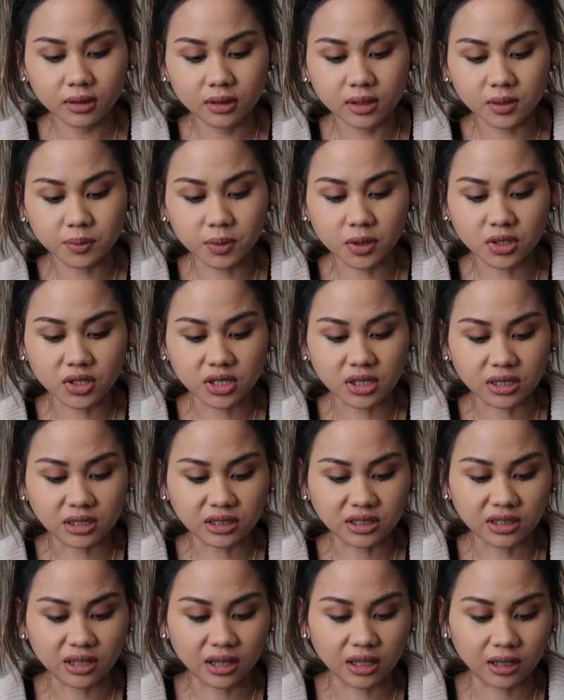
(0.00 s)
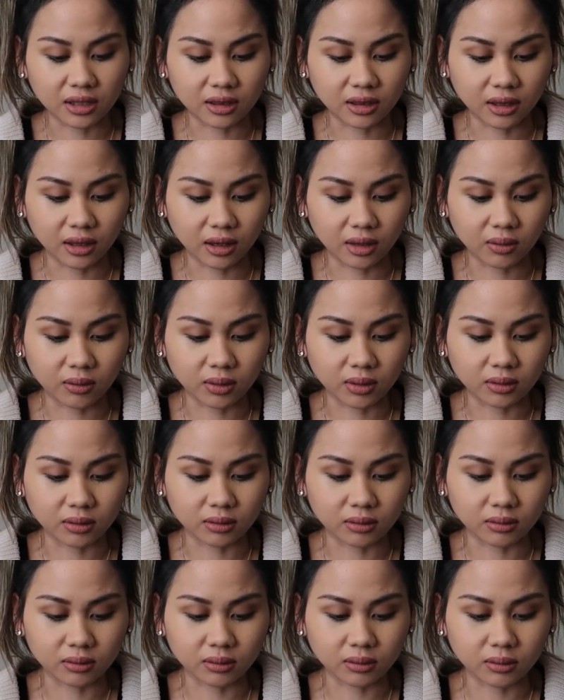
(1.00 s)
He's brushing his teeth now
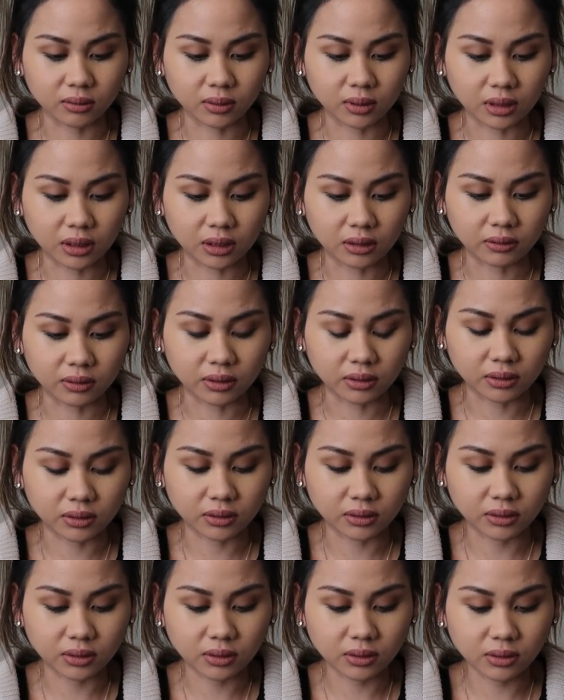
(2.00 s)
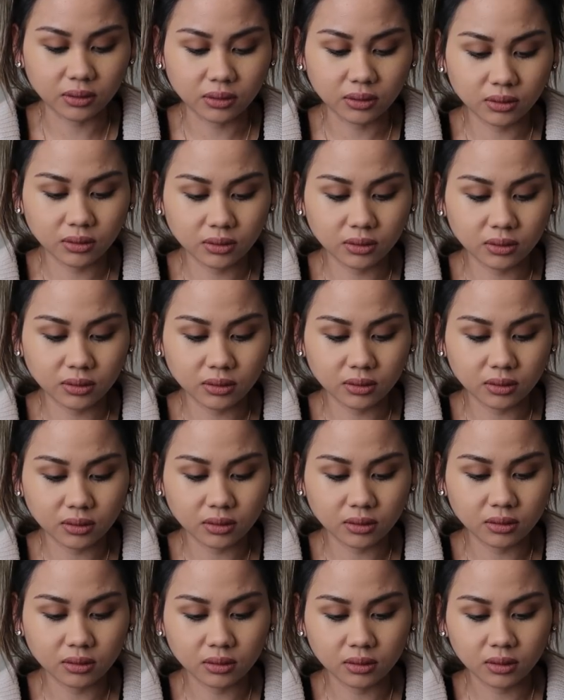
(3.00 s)
and we're leaving soon.
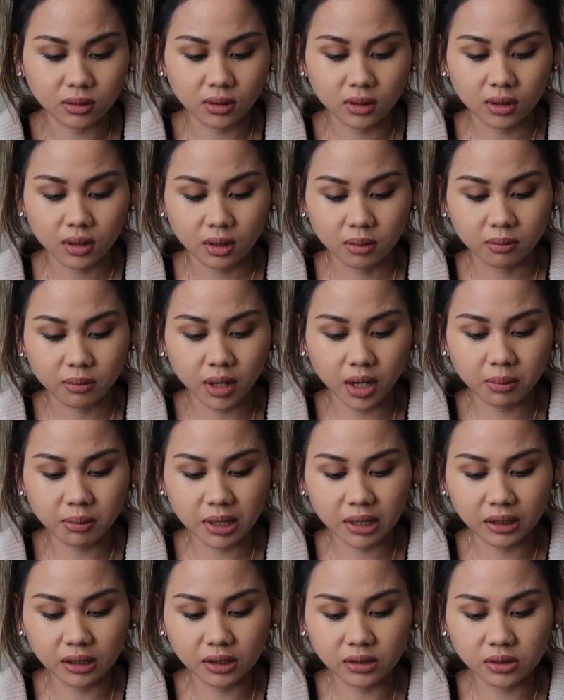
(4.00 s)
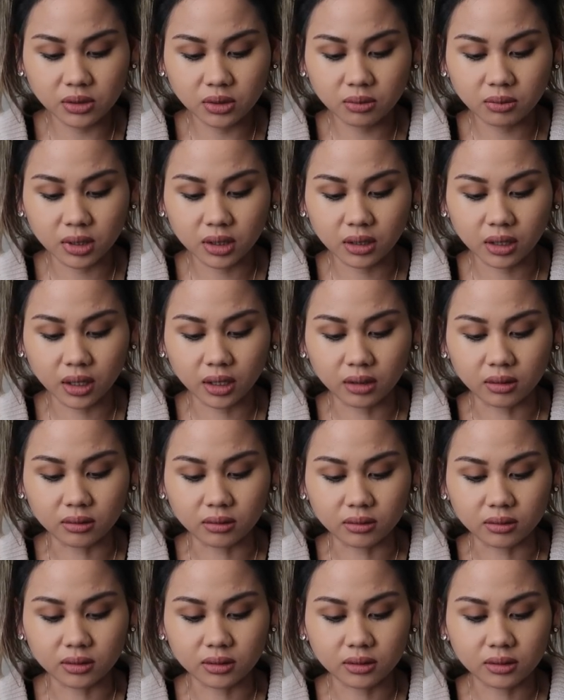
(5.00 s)
Babe, I need to do my
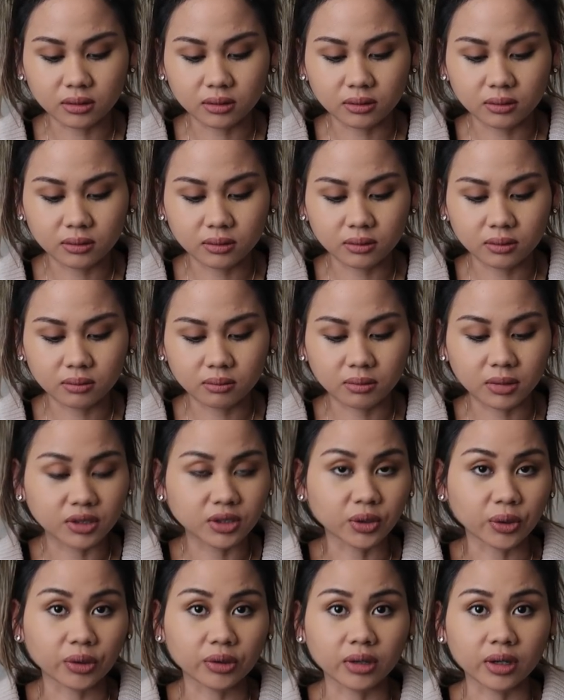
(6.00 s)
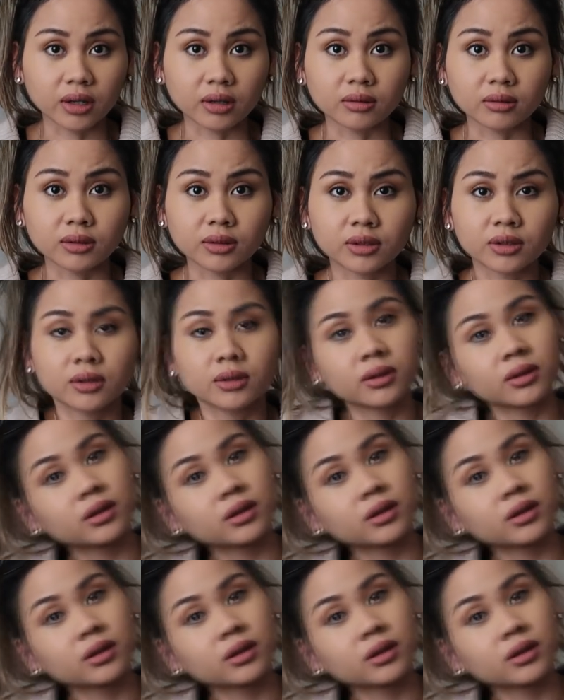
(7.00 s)
nails, my toenails.